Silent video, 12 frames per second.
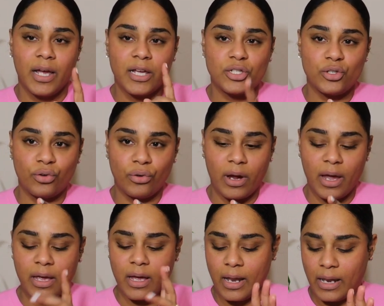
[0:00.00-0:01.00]
It's a
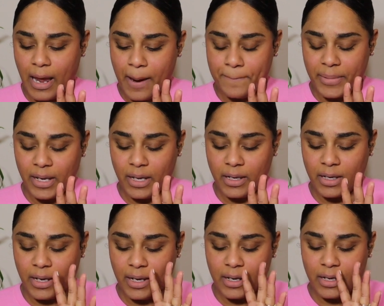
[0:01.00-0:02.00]
gray, a light pink,
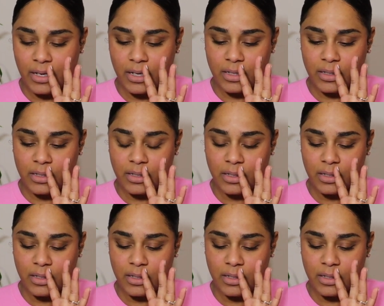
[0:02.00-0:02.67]
and